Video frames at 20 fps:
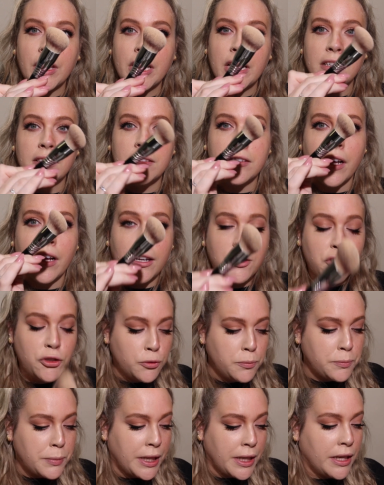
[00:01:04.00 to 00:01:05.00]
It's not
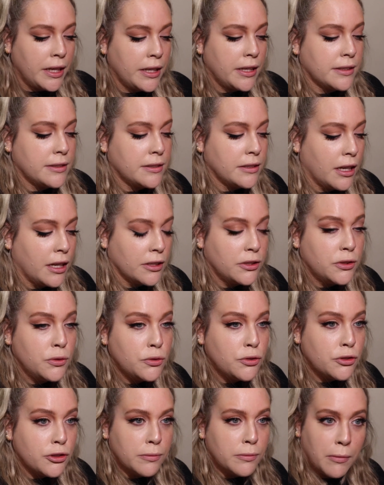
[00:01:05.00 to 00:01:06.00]
too big, it's not
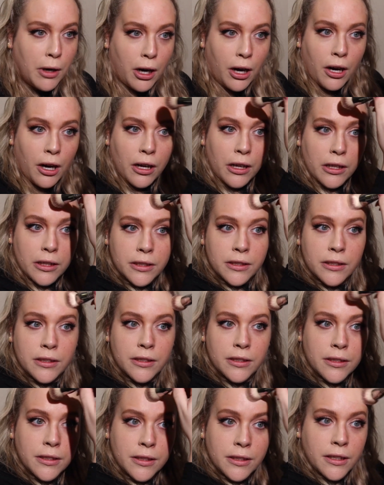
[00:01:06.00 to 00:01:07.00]
too small.
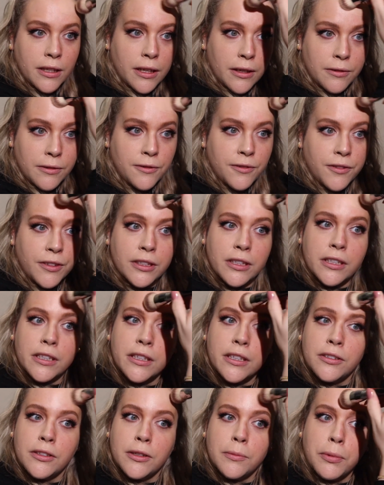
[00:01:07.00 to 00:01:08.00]
I feel like
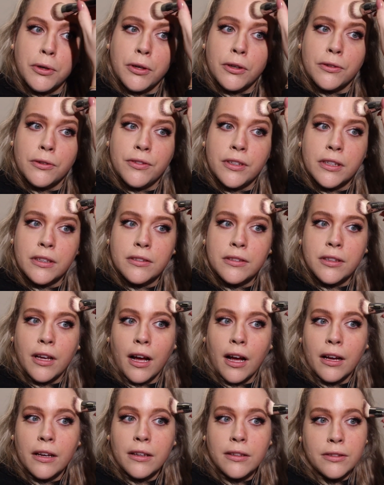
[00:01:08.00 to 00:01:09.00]
it's a perfect
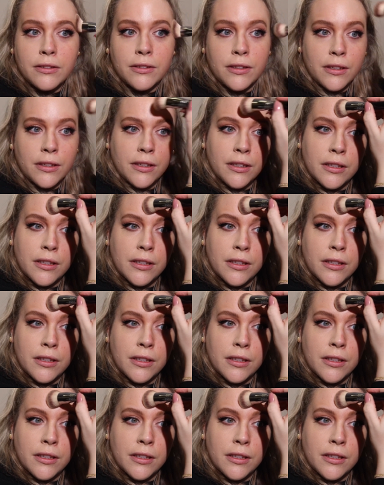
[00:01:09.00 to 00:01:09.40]
size